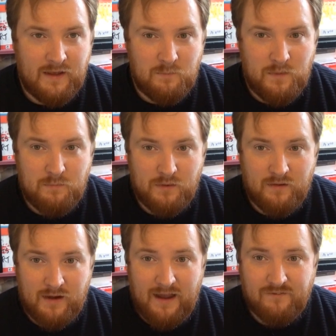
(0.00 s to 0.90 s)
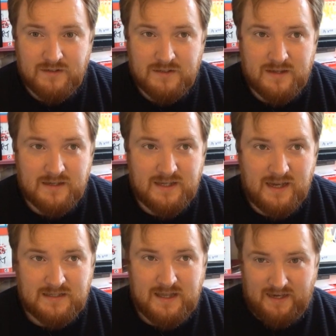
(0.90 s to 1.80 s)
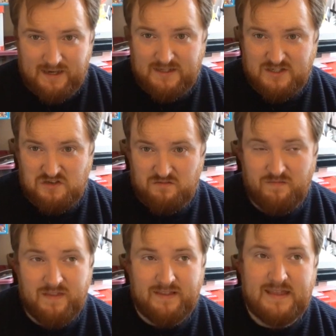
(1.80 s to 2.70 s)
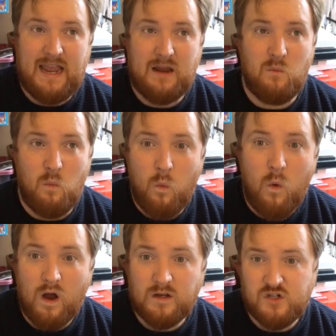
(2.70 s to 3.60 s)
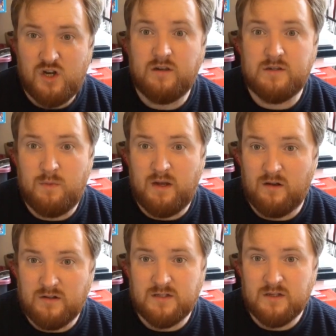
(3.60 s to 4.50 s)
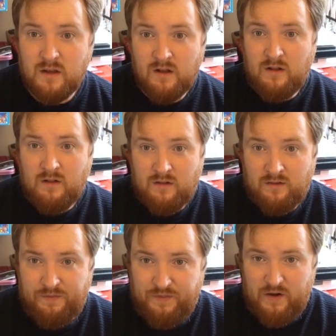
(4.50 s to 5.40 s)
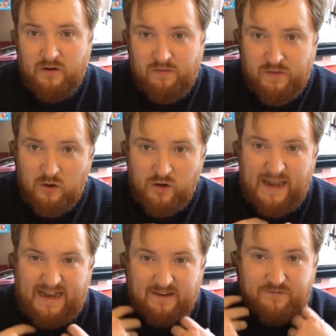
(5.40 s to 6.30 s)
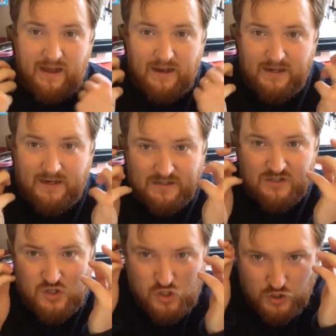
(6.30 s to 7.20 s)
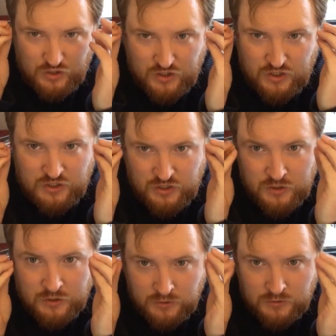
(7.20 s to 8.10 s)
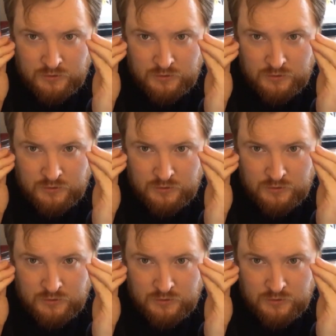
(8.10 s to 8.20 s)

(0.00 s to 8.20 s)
that people are having to this is that that they can't watch it because the uncanny valley is just